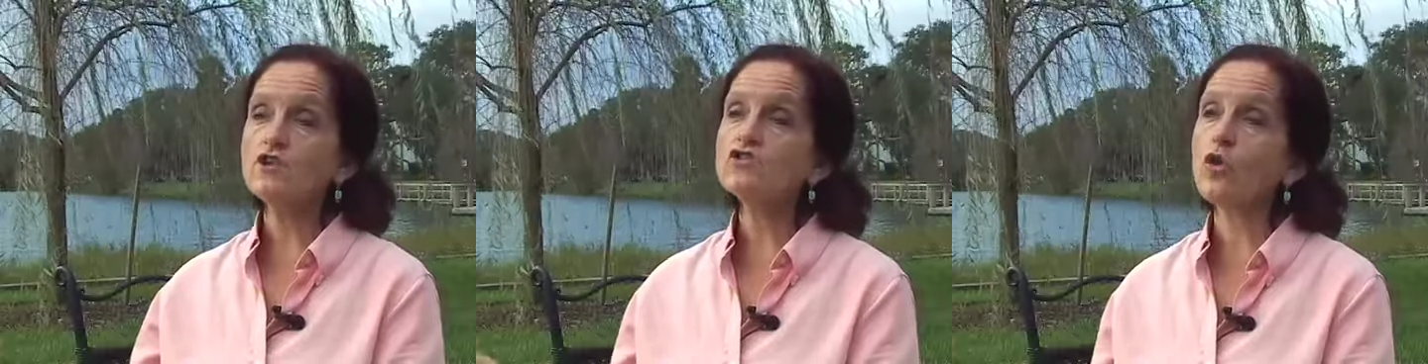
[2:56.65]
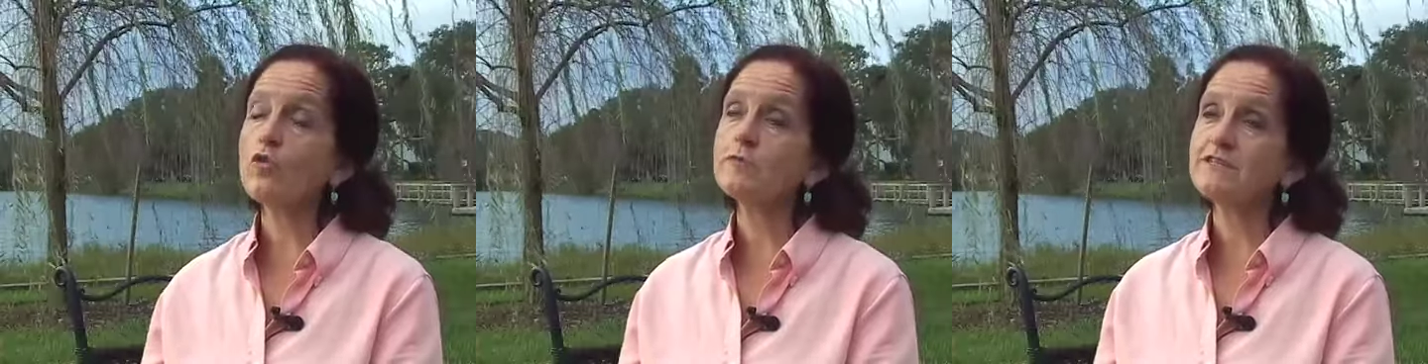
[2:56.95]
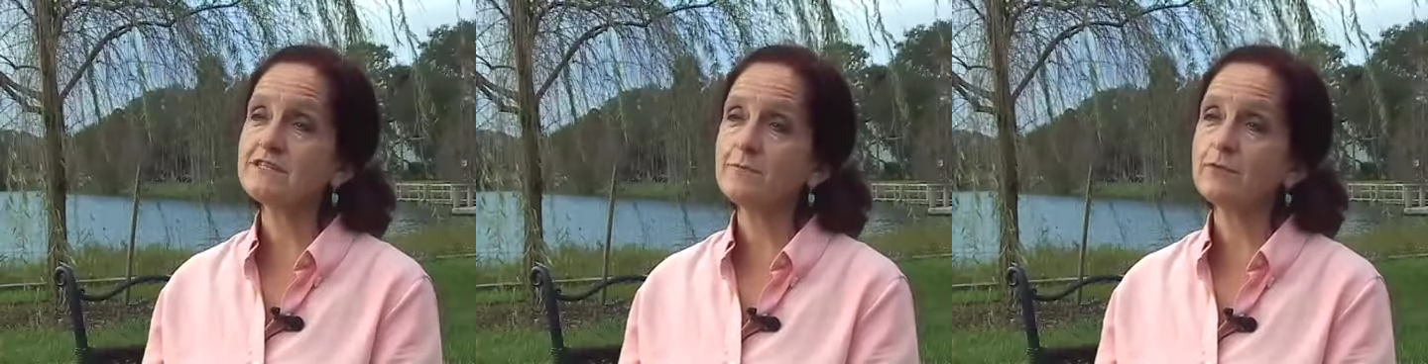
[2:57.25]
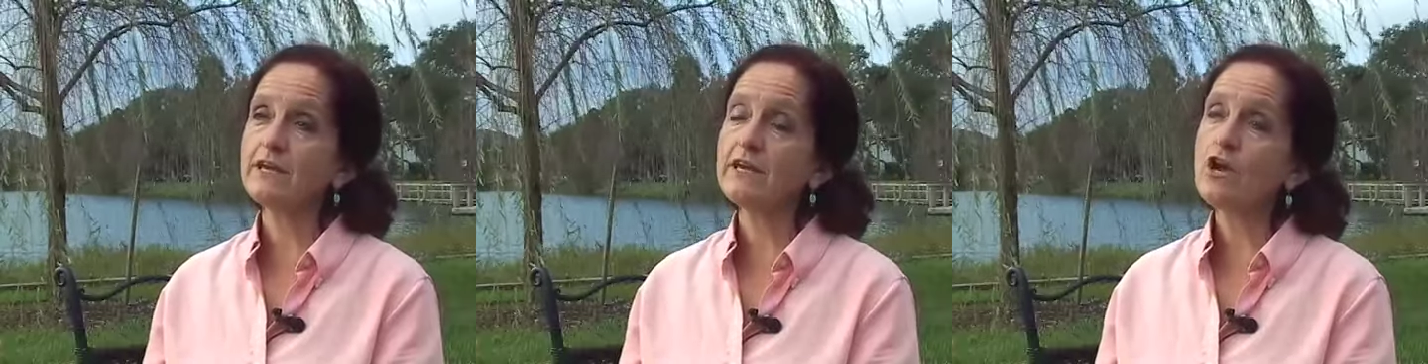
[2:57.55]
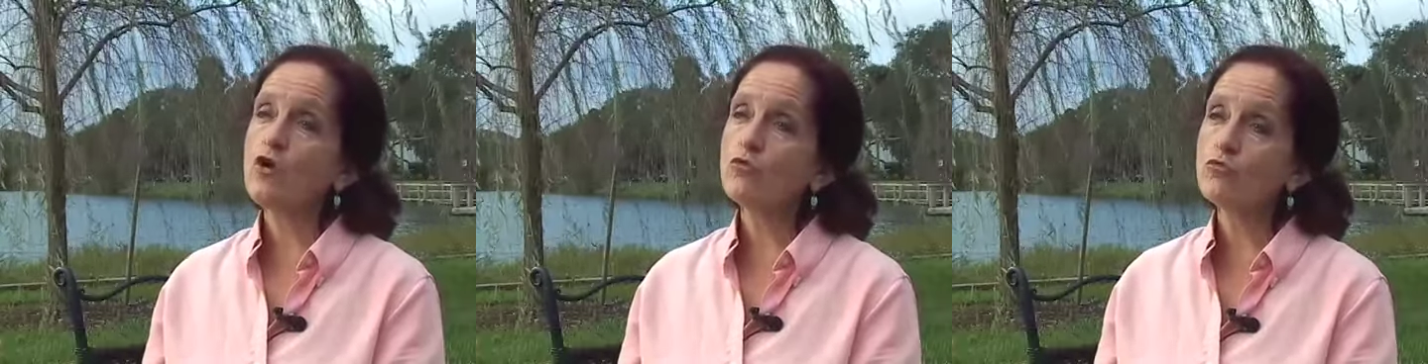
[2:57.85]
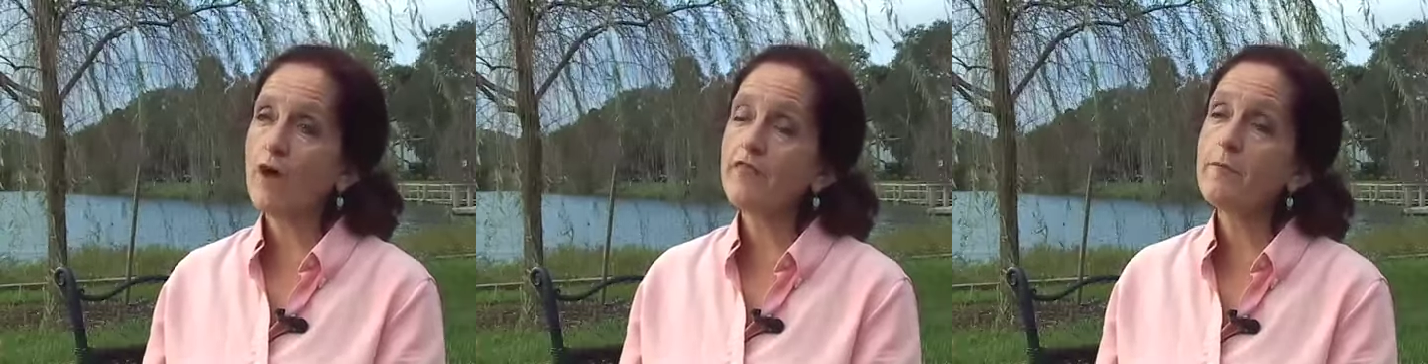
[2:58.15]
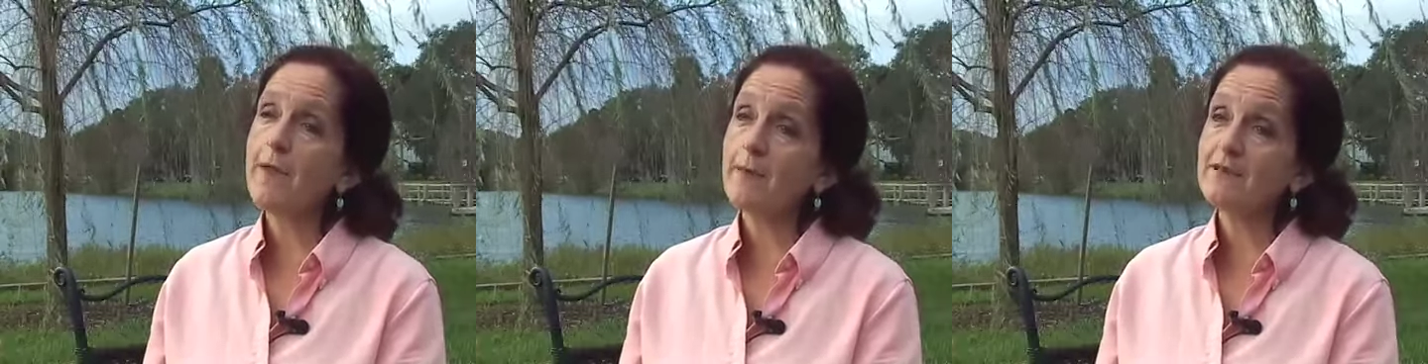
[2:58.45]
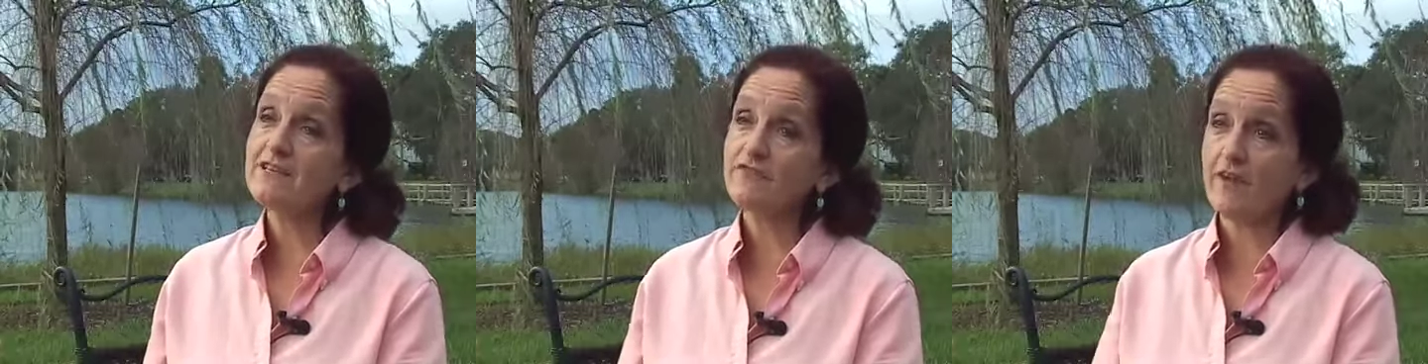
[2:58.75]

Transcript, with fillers: told them to simply run the baby's